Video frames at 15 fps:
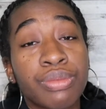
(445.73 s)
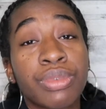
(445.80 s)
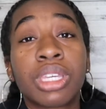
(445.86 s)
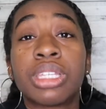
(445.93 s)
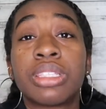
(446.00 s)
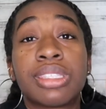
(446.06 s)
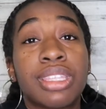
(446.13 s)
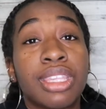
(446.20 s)

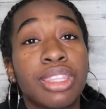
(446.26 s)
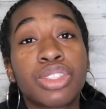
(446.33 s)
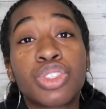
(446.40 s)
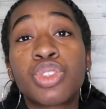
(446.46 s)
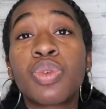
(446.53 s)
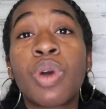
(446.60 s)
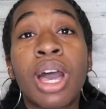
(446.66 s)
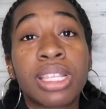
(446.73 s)
because it's either
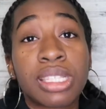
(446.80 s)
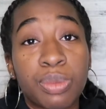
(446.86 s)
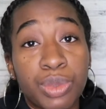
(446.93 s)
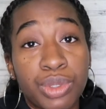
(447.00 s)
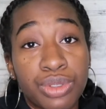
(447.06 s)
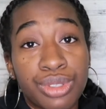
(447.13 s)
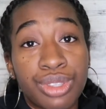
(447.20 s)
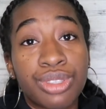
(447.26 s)
two
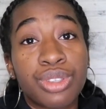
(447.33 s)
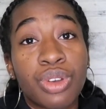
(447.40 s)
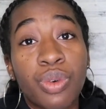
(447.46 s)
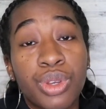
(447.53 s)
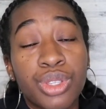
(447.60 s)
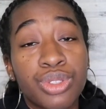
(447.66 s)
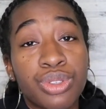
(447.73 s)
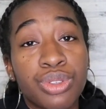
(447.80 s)
hospitals he's
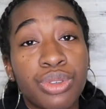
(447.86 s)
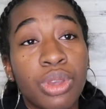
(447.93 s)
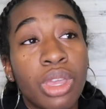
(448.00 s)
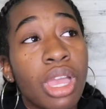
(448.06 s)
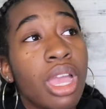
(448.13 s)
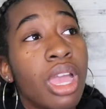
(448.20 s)
going to